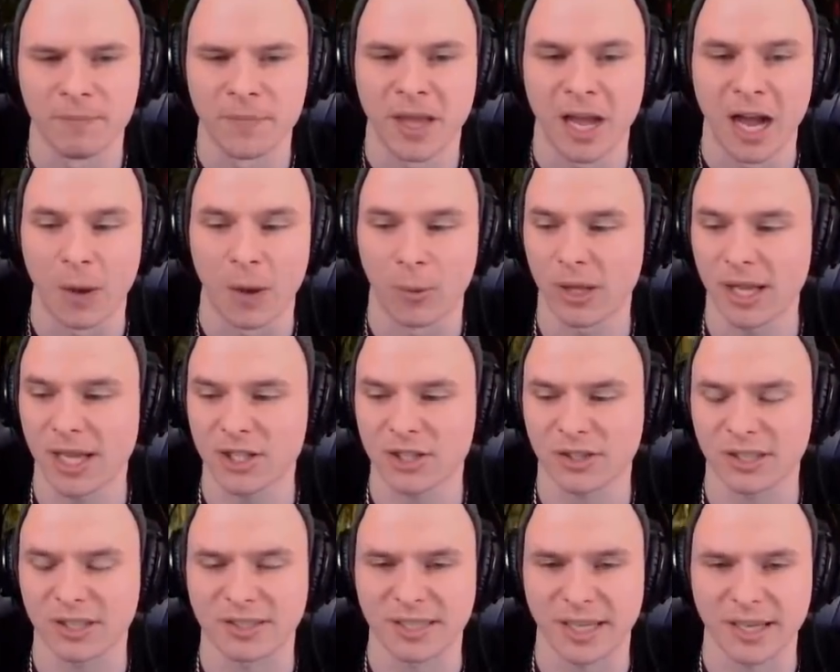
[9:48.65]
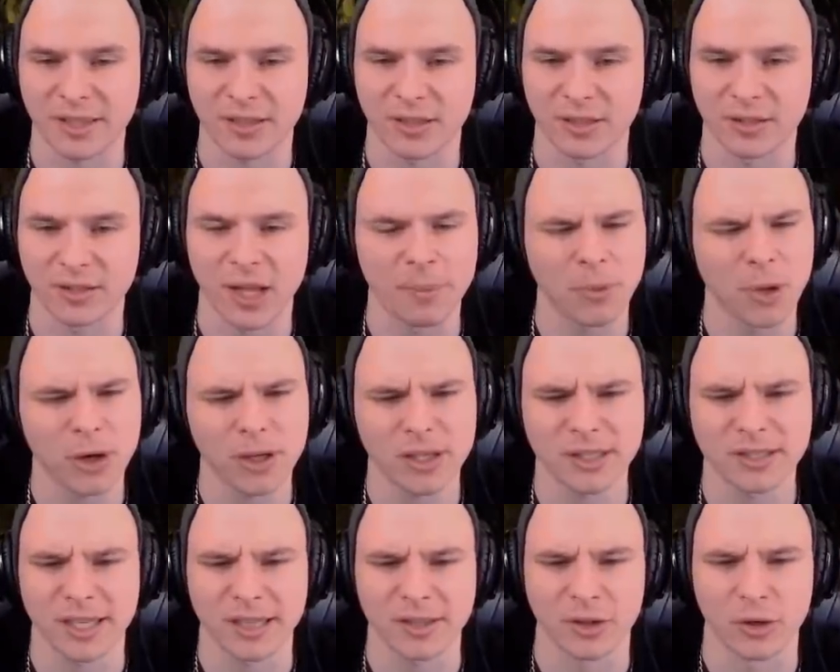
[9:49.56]
I will actually take... I'm not going
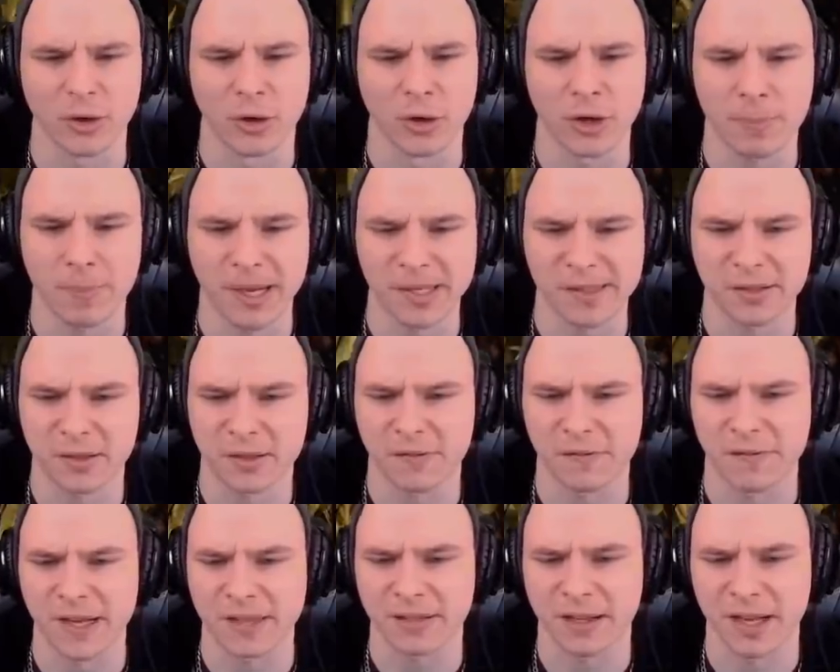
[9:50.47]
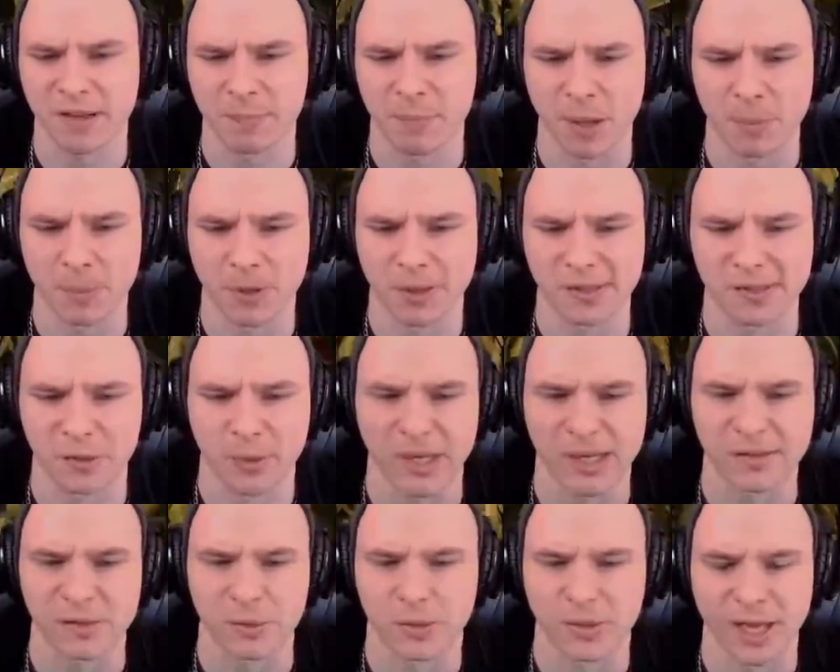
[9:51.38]
to take the hook based on the fact that I have Pop Goes a
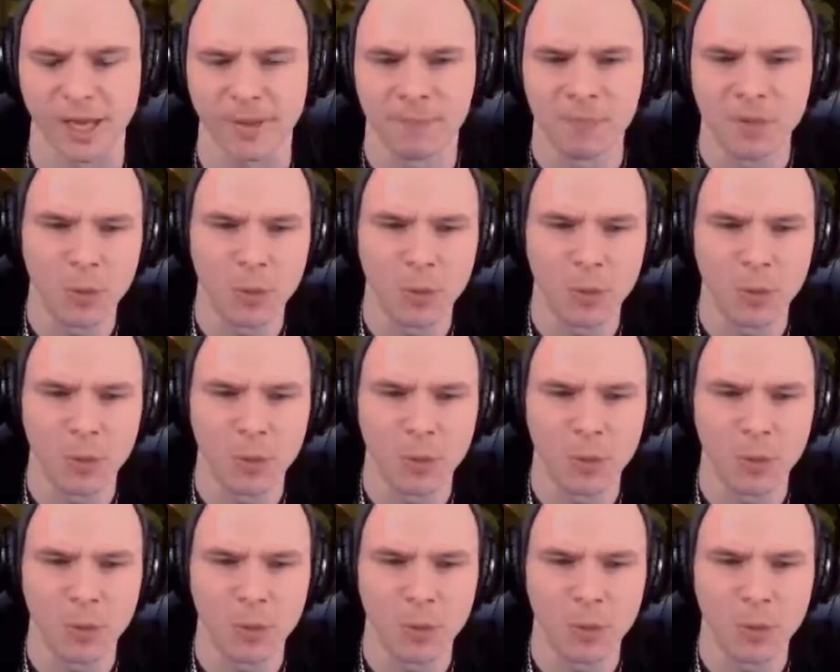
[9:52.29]
Weasel, yeah?